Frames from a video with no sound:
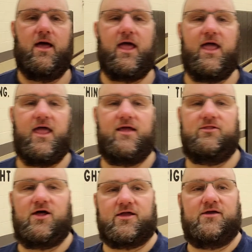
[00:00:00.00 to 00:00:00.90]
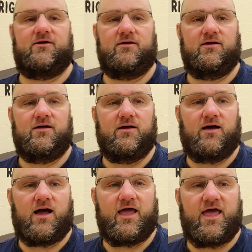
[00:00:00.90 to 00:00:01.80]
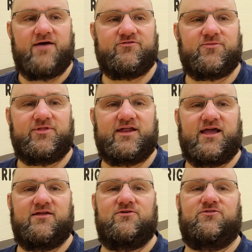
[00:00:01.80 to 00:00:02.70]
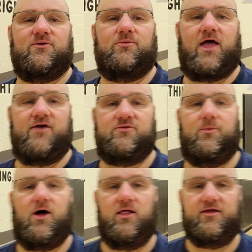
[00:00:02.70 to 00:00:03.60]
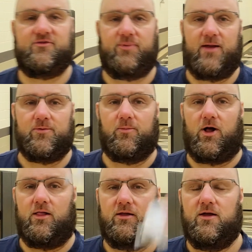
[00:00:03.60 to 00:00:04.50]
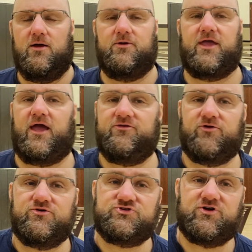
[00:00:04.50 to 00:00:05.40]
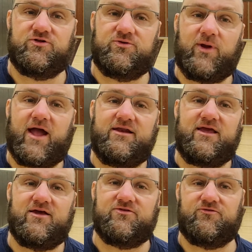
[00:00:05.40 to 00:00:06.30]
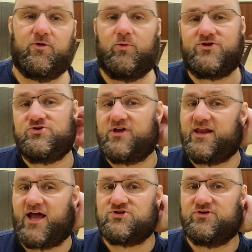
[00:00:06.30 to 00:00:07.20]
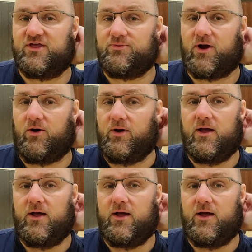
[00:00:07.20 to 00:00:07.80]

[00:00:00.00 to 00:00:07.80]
And look, I have something that I could use as the ball. It's a paper ball. Okay, so those are your three ideas for what you can actually throw.